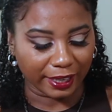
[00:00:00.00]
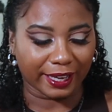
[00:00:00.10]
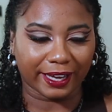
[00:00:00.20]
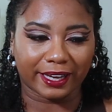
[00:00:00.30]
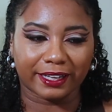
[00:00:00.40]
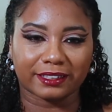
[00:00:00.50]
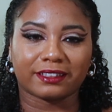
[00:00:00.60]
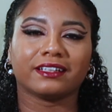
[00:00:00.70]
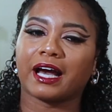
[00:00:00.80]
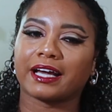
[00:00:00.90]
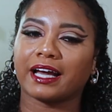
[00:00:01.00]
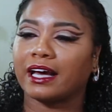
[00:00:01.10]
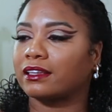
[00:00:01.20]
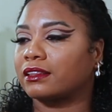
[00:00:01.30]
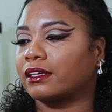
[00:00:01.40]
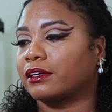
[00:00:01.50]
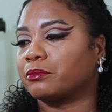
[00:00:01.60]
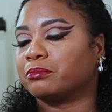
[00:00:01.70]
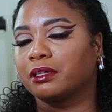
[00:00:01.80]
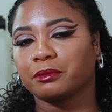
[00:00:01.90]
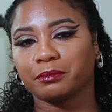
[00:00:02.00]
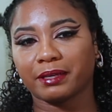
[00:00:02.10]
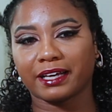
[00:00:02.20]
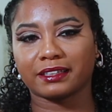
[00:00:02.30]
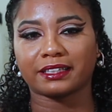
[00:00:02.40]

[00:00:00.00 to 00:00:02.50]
And I got their bubble bath.